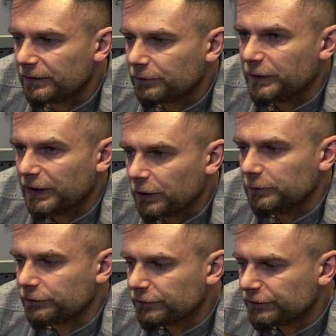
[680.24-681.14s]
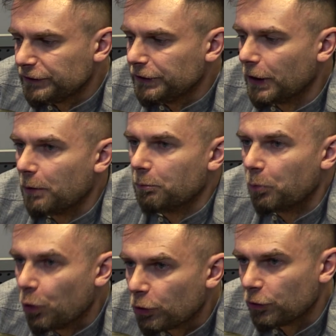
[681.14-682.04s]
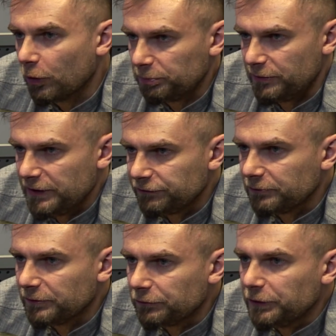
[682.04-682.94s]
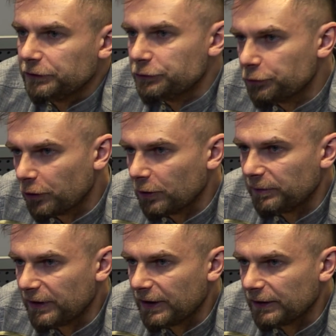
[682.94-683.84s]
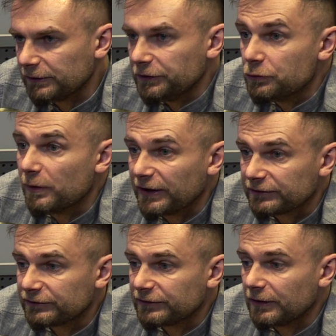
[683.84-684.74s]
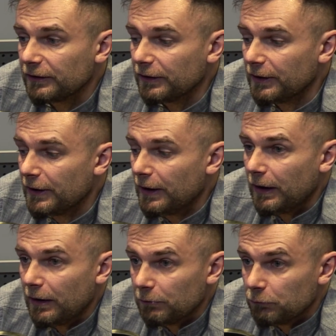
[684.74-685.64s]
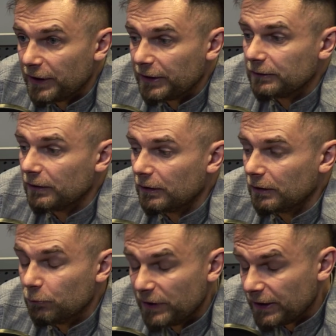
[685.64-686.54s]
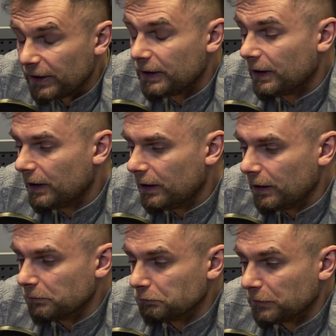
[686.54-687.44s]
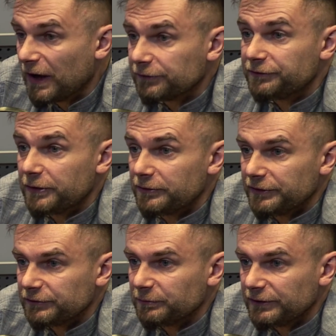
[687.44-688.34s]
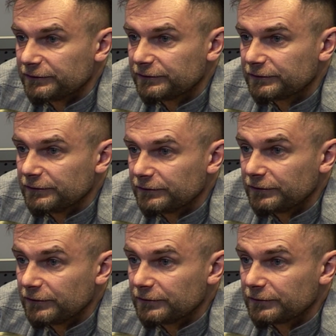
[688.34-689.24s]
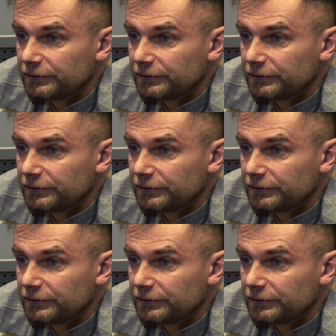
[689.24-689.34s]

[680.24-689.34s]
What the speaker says: that we are going to see more cooperation between Europe and the US where counterterrorism is concerned?